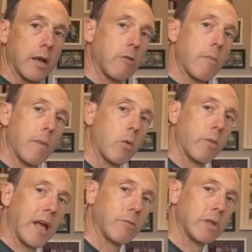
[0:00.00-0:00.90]
Now remember what
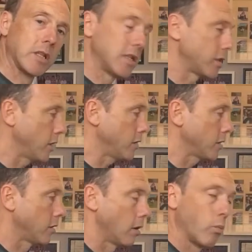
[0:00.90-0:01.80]
we had with the
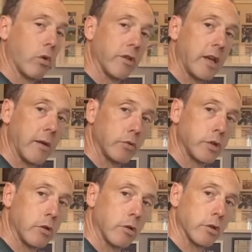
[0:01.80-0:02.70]
discus and what the air was
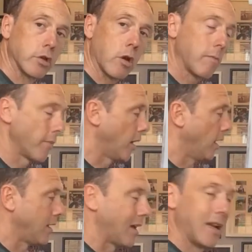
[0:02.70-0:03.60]
doing on the top.
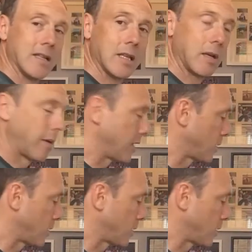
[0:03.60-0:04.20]
Now let's think about the